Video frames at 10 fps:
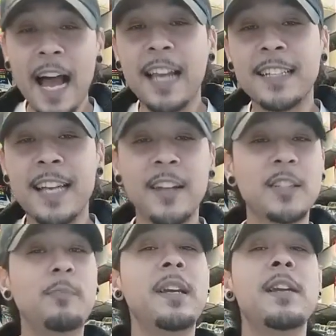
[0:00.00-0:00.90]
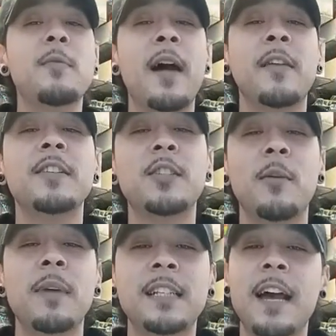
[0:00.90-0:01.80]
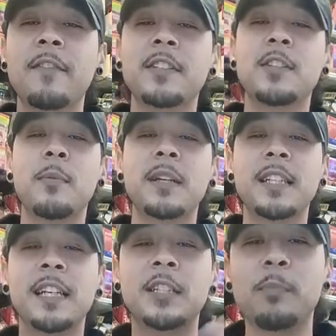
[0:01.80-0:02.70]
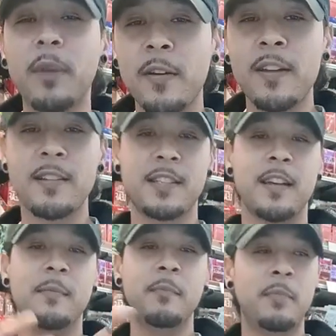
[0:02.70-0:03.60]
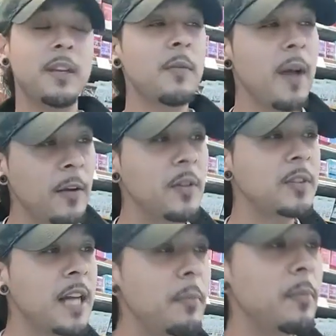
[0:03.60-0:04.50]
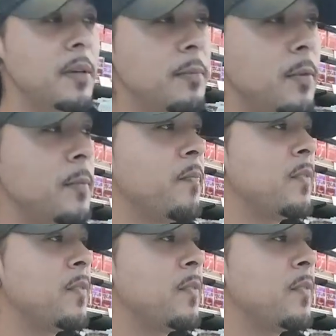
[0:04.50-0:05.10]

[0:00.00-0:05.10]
could tell, just being around it so much, having so much experience being around those type of people,